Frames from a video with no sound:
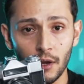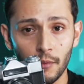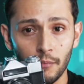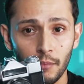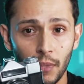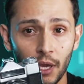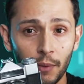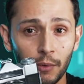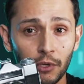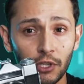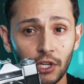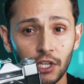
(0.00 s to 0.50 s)

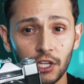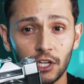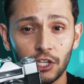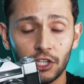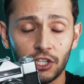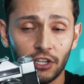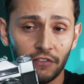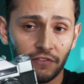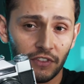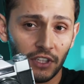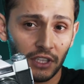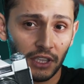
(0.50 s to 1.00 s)
Maybe you need to
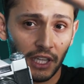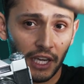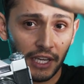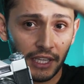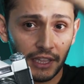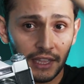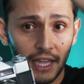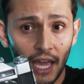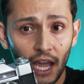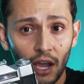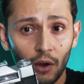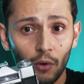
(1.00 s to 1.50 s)
shift the
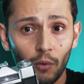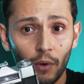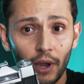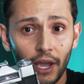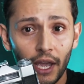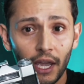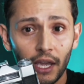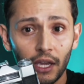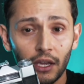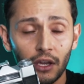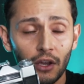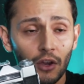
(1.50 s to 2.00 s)
light that
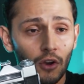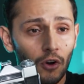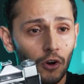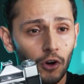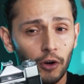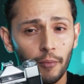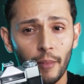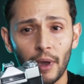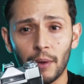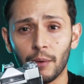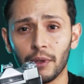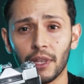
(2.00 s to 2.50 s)
way, or
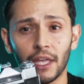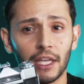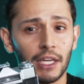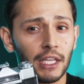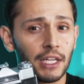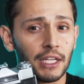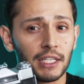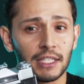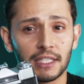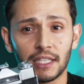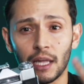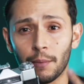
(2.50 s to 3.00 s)
maybe they need
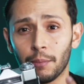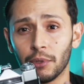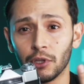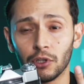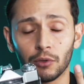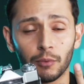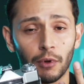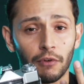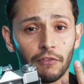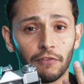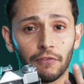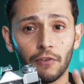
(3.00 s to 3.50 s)
to step a
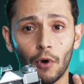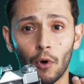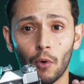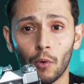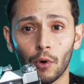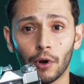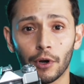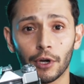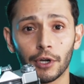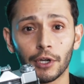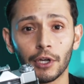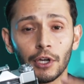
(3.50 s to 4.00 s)
little bit
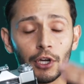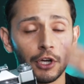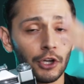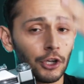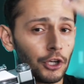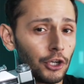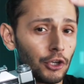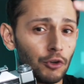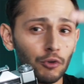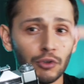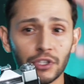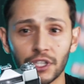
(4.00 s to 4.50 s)
forward.
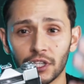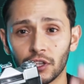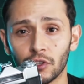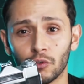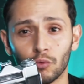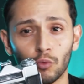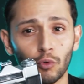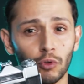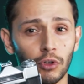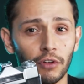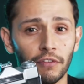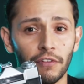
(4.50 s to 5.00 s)
You're using the
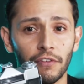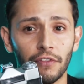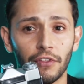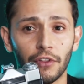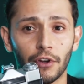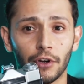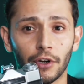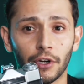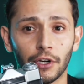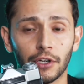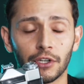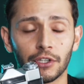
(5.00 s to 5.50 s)
rule of
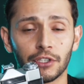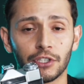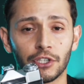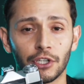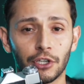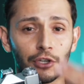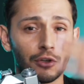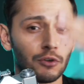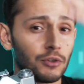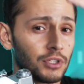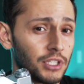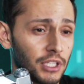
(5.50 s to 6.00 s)
thirds, you're
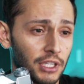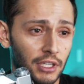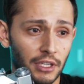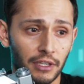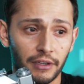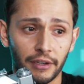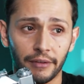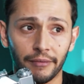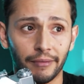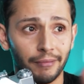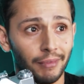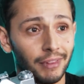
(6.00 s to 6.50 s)

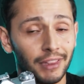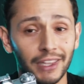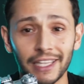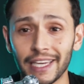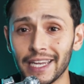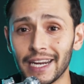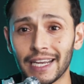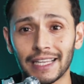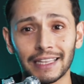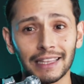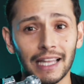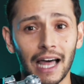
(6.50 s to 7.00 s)
using
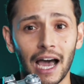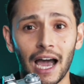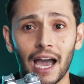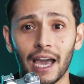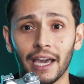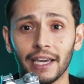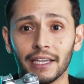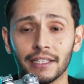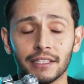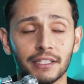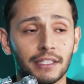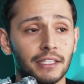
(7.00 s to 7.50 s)
leading
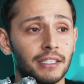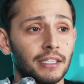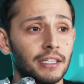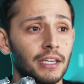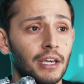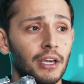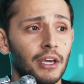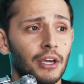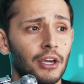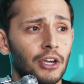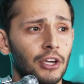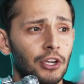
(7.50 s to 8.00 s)
lines.
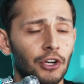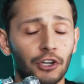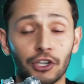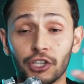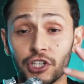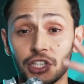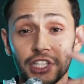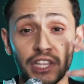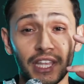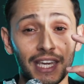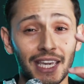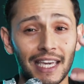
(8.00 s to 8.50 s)
You're
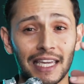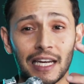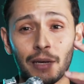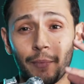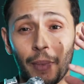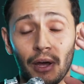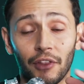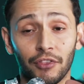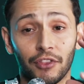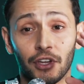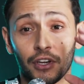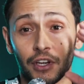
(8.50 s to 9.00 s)
just thinking
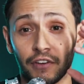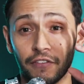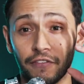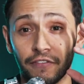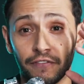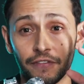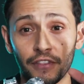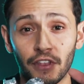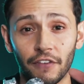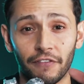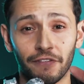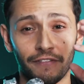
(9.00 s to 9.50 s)
about
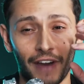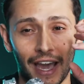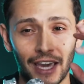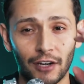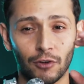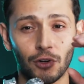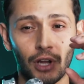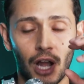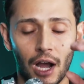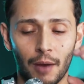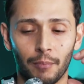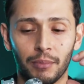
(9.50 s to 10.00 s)
the
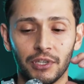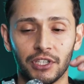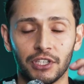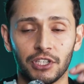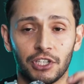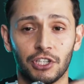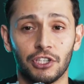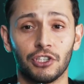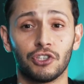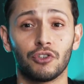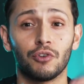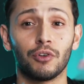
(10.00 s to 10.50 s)
final
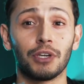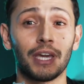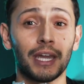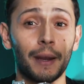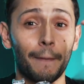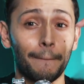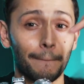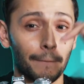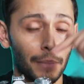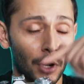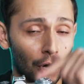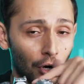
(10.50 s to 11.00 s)
composition so you get
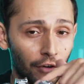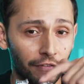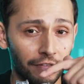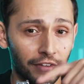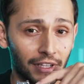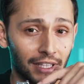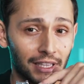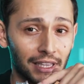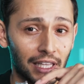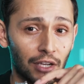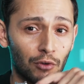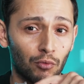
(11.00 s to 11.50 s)
it
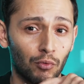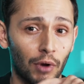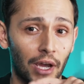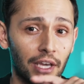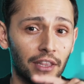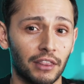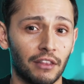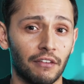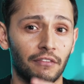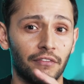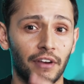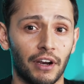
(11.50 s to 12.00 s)
perfectly
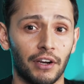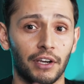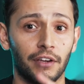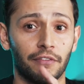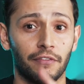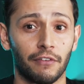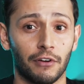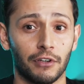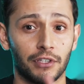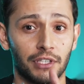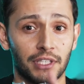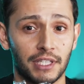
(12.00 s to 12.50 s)
right the very
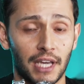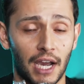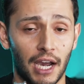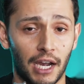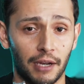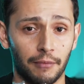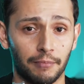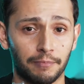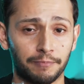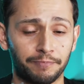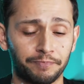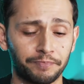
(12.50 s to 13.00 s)
first
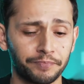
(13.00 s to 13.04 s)
time.